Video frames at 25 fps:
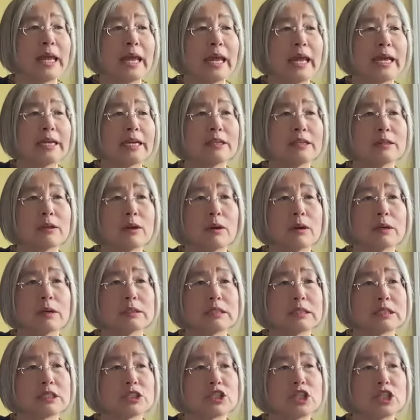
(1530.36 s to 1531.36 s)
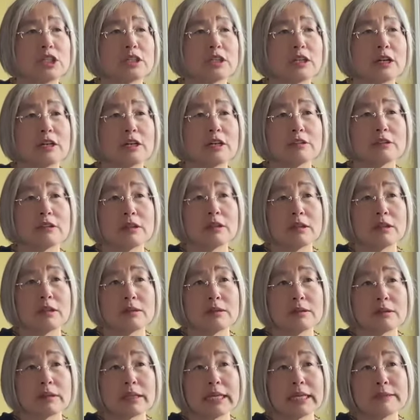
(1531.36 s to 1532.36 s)
and children
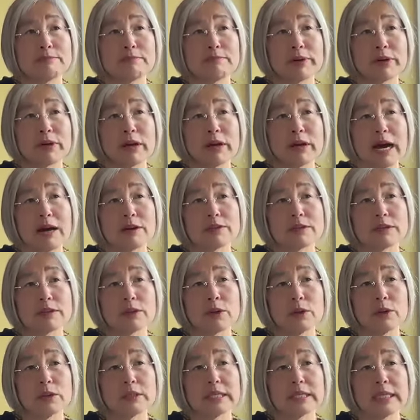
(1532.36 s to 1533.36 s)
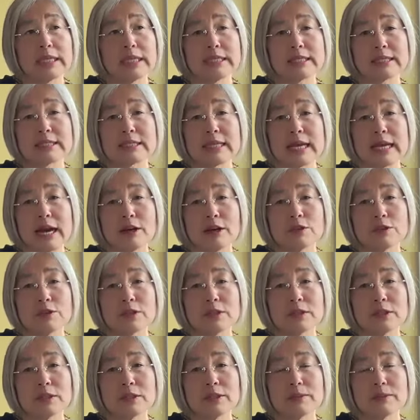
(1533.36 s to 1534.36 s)
can pronounce all these sounds.
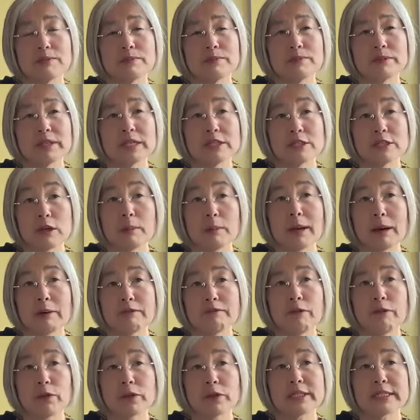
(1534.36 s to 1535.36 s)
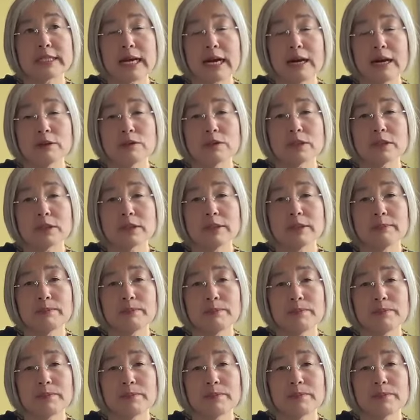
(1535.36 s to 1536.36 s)
It's about 40 sounds.
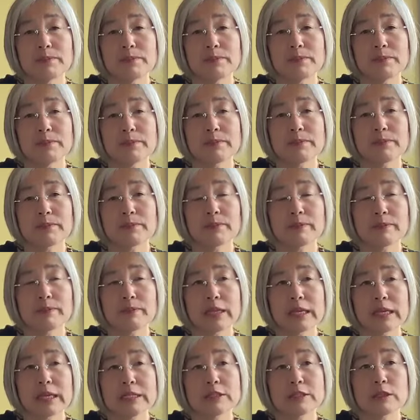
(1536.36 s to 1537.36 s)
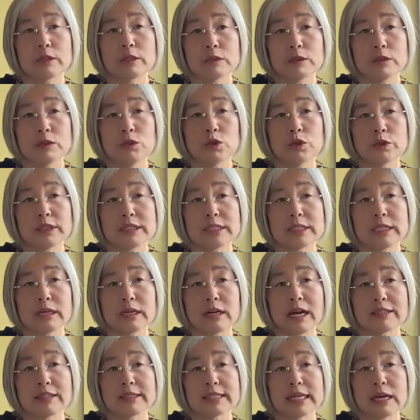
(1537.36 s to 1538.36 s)
You see
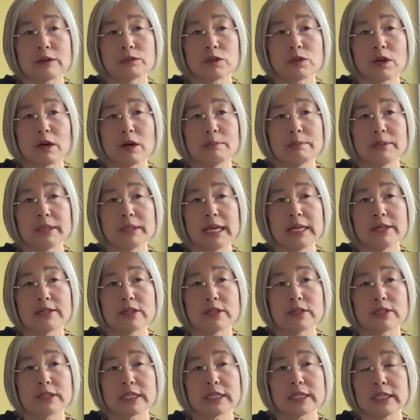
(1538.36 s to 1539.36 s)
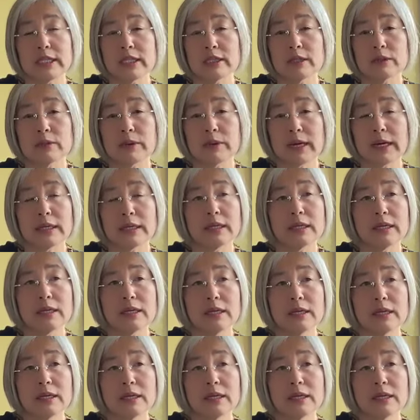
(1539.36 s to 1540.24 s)
sound combinations here, right?